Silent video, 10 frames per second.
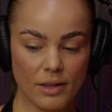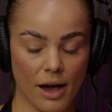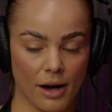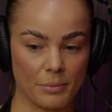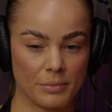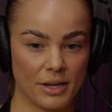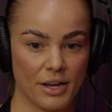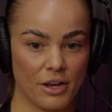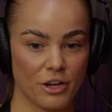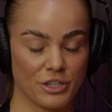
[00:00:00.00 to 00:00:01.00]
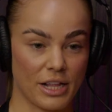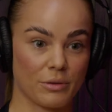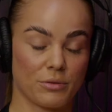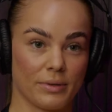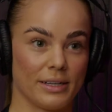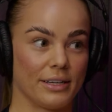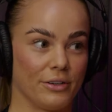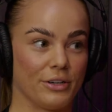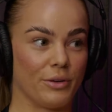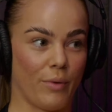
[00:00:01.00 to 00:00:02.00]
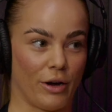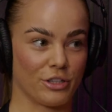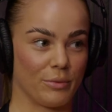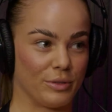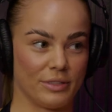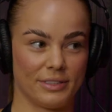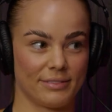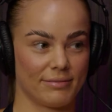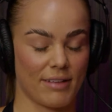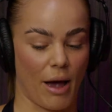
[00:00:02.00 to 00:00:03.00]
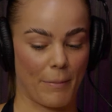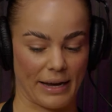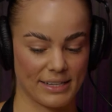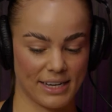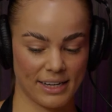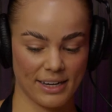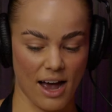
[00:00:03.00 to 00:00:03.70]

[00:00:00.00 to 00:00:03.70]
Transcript: Um, so that was really good. The workshop was amazing.